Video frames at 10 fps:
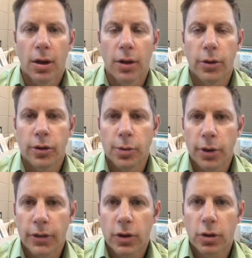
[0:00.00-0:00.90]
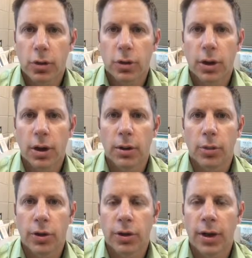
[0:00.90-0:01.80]
Although it's more difficult
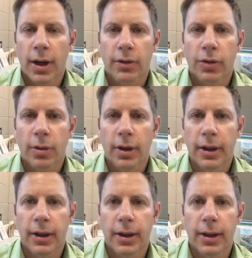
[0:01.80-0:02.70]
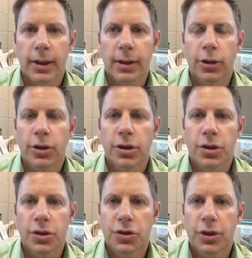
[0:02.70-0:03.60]
when you have something like you're
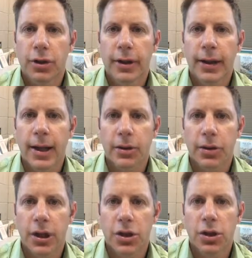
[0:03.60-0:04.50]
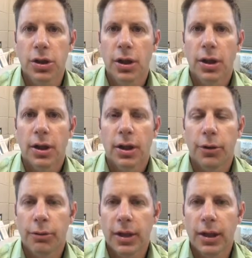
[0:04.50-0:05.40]
teaching a skill like annotation
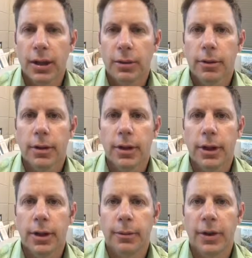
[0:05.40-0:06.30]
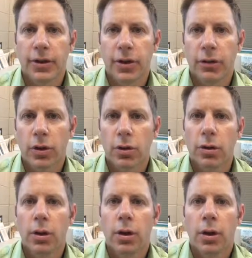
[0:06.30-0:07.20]
and reading, that's
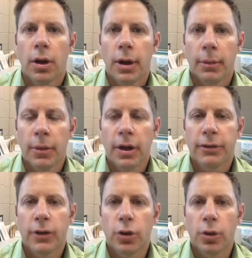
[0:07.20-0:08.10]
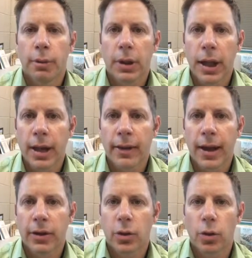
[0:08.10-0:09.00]
difficult. But if you apply
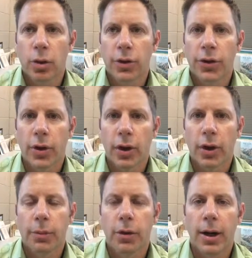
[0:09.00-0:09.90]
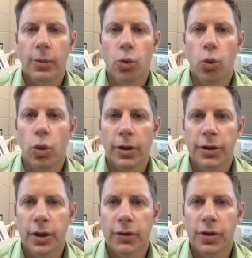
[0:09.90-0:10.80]
that towards perhaps
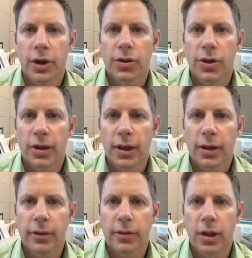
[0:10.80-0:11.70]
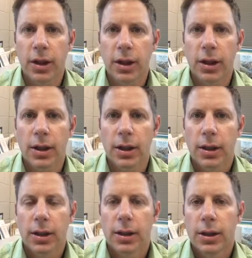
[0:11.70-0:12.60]
one tough sentence at the end of
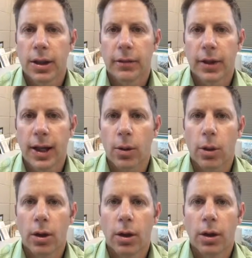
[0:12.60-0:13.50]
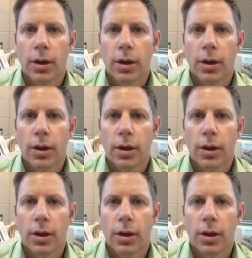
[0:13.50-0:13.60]
the hour,